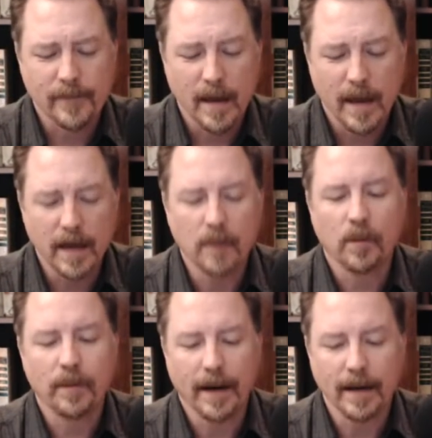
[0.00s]

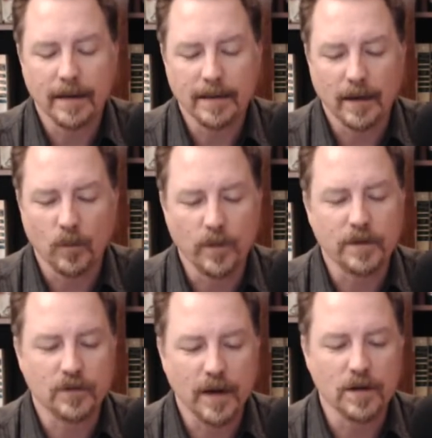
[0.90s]
Inappropriate eye contact with
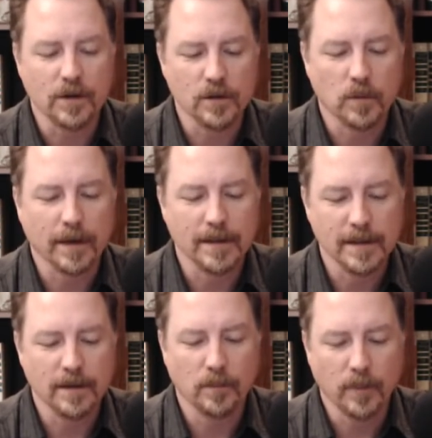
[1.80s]
strangers were
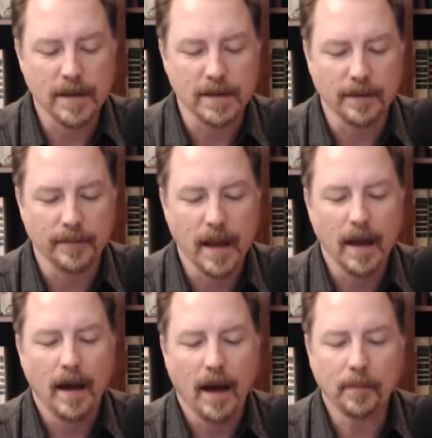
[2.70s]
considered brazen.
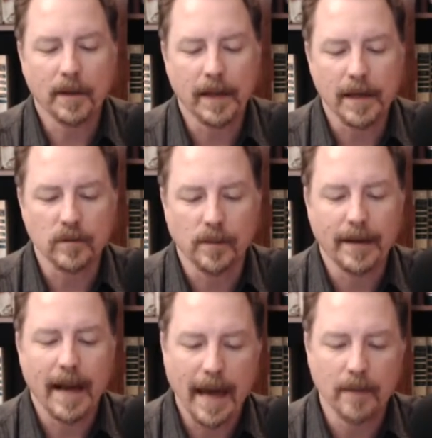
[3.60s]
Upper class women
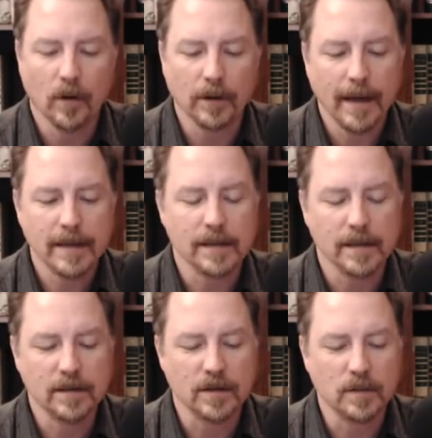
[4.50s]
had more
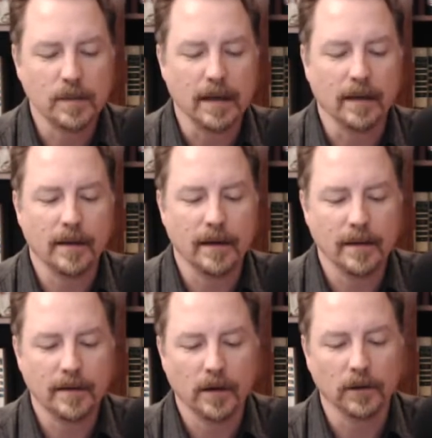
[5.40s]
license to speak than
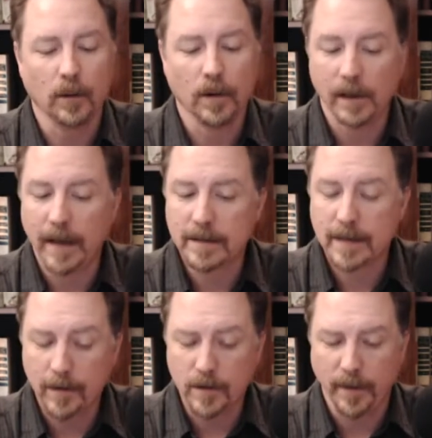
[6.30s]
did their lower class
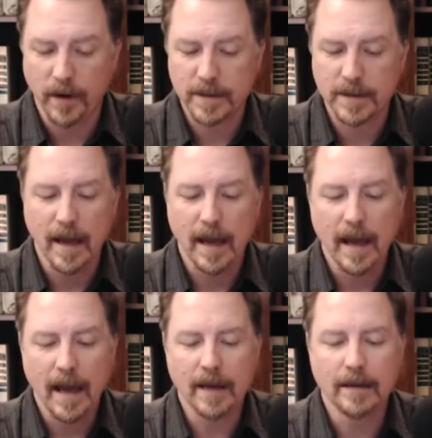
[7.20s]
counterparts,
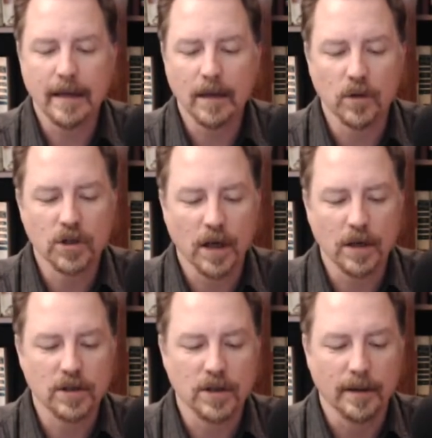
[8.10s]
and indeed were
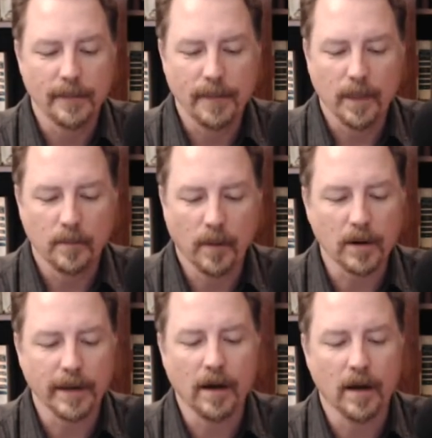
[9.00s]
judged
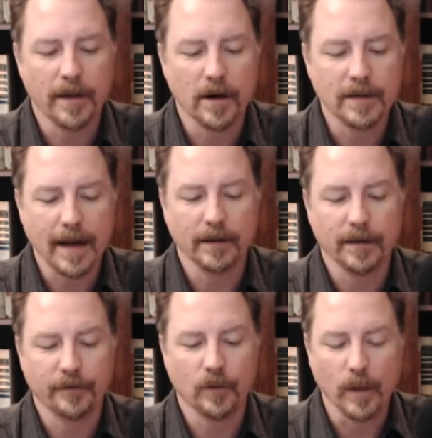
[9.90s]
partly on their
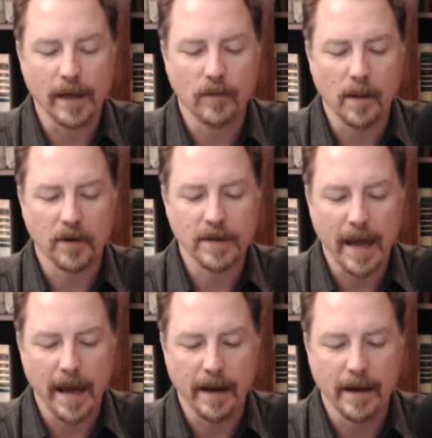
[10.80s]
talent for witty
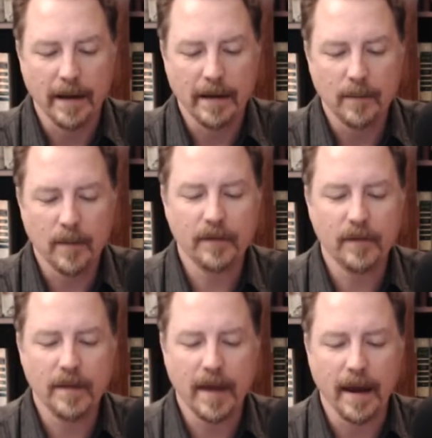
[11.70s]
repartee, but
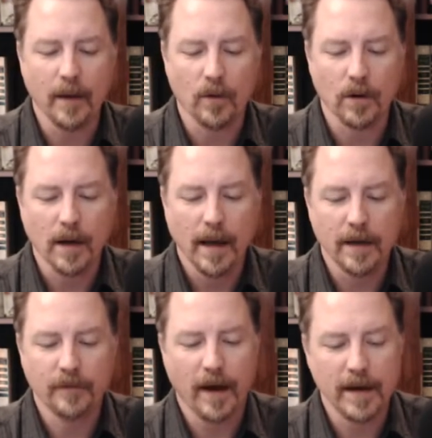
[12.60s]
even they were
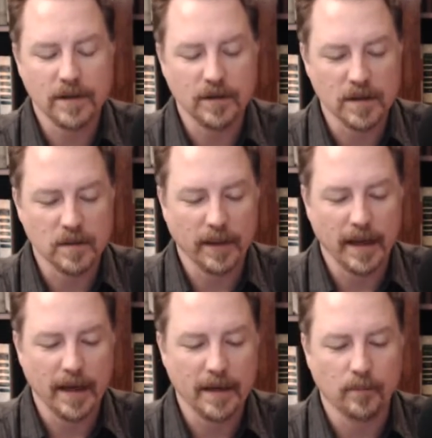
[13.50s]
advised to
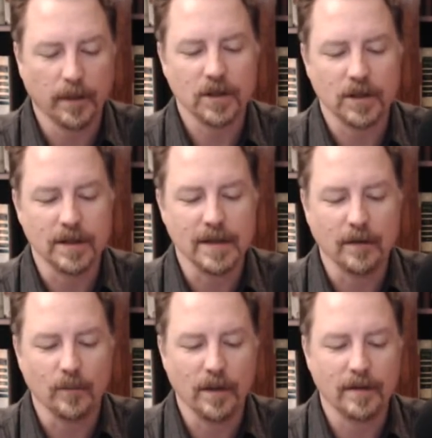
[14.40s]
display blushes
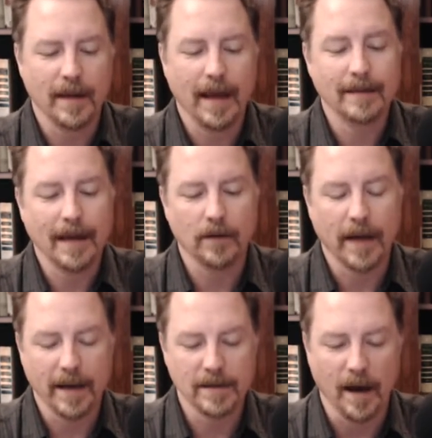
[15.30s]
and, with, and
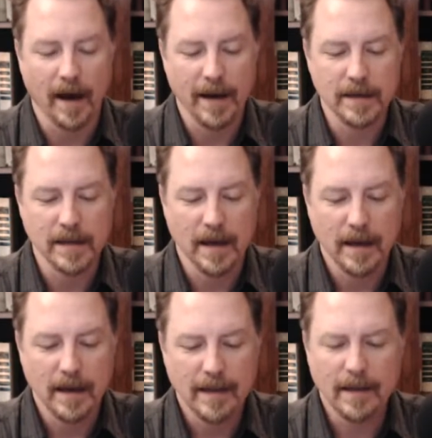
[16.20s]
downcast eyes.
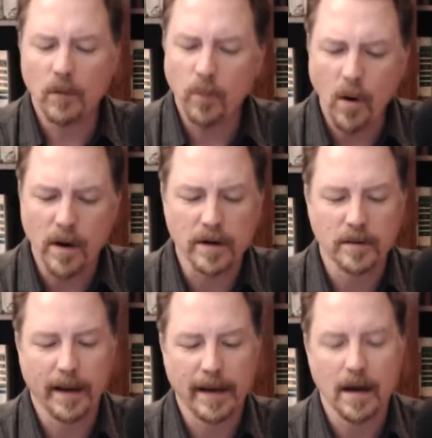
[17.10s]
They were warned
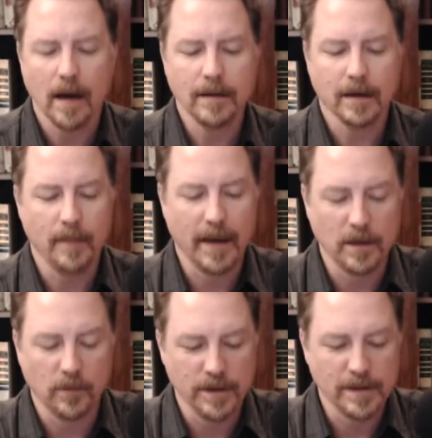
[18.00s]
by conduct
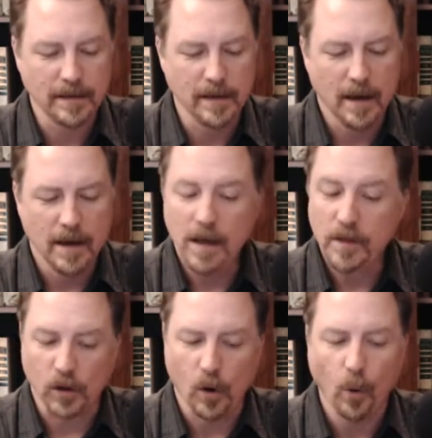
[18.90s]
manuals that
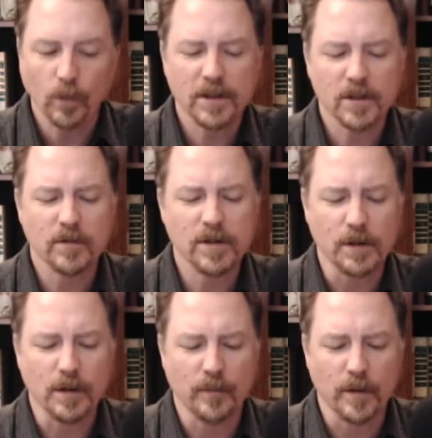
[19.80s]
the coldest
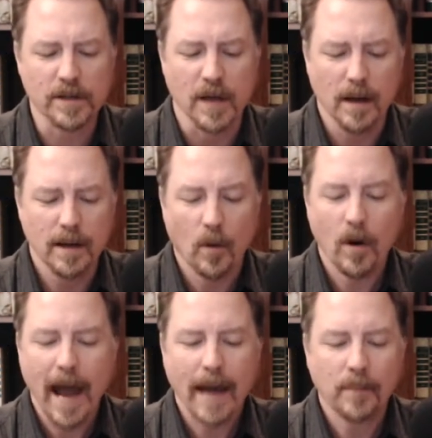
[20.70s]
reserve was more
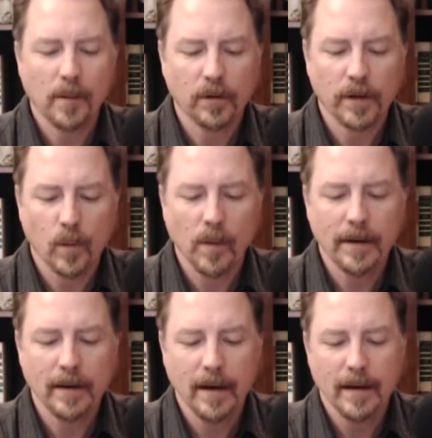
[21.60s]
admirable in a
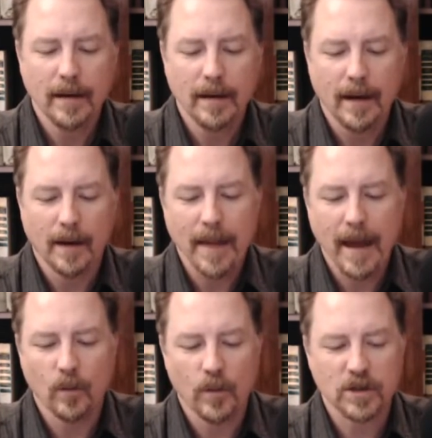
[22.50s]
woman a
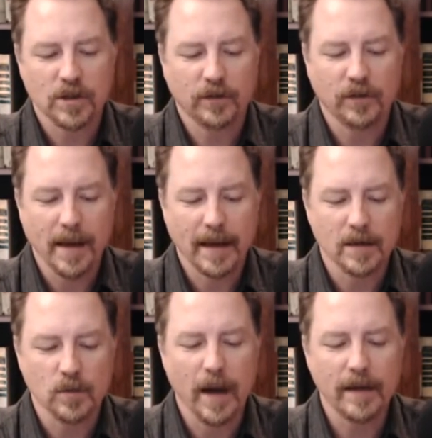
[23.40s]
man wished to make
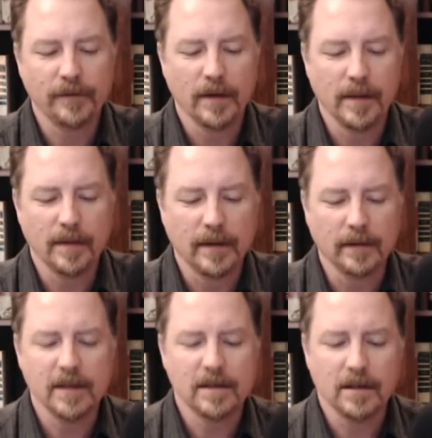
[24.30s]
his wife than the
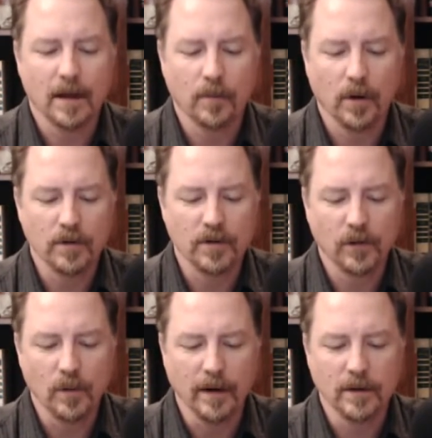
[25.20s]
least approach
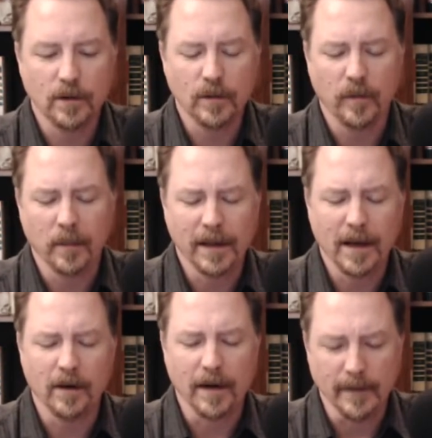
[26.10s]
to undue
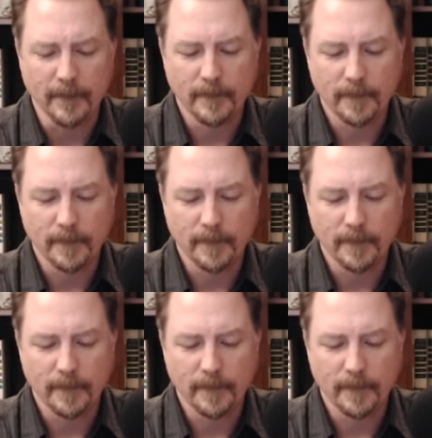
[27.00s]
familiarity.